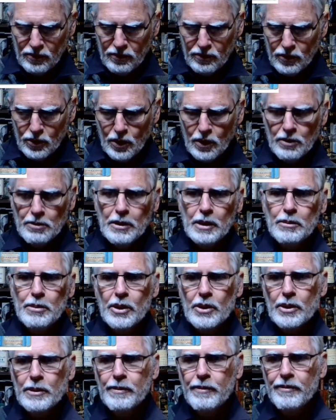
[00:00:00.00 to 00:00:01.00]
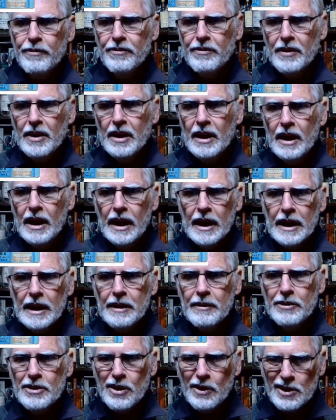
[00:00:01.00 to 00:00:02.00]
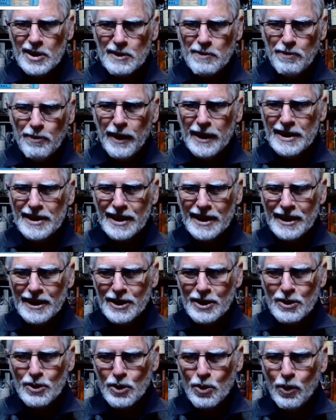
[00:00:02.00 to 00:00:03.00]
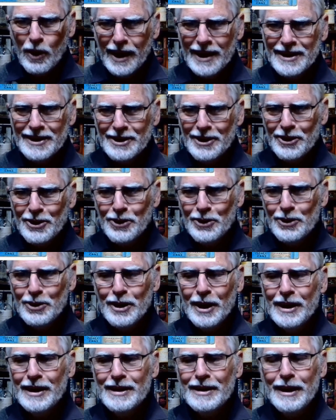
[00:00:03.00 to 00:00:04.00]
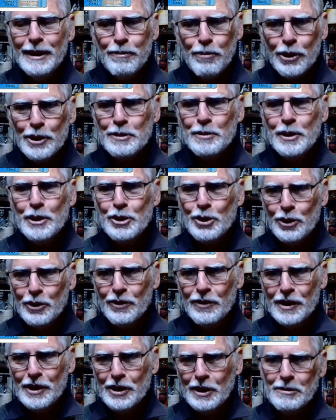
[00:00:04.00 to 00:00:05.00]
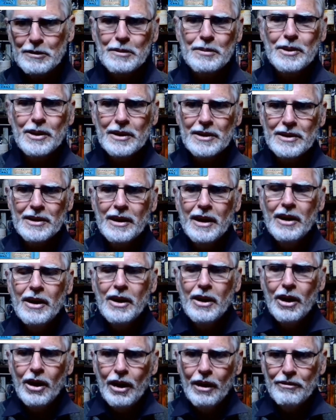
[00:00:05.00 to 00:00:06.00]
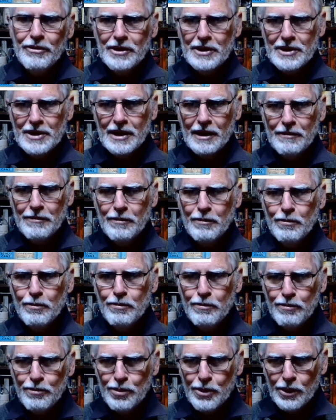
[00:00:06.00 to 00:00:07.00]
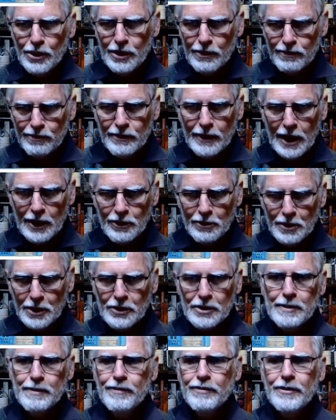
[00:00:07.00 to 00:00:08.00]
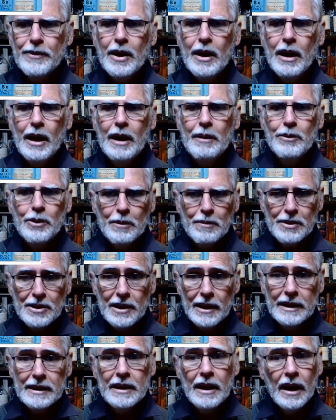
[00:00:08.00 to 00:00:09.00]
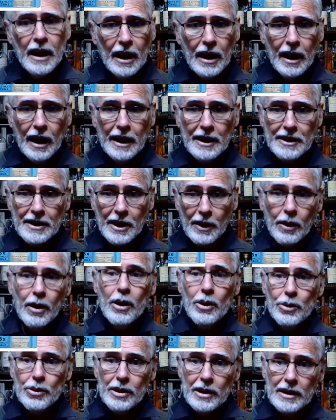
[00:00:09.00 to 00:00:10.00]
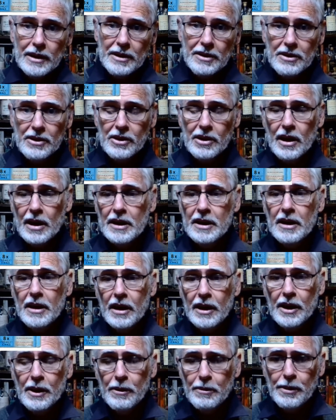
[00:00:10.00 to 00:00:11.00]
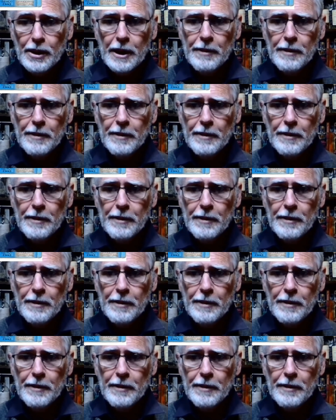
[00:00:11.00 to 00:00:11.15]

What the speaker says: 200 mil bottle. Okay, so it's basically twice to two, it possibly two to three times the price of this stuff. Per 100 mils. I'm not precise. I just go, oh gee, this is a good idea. I go and buy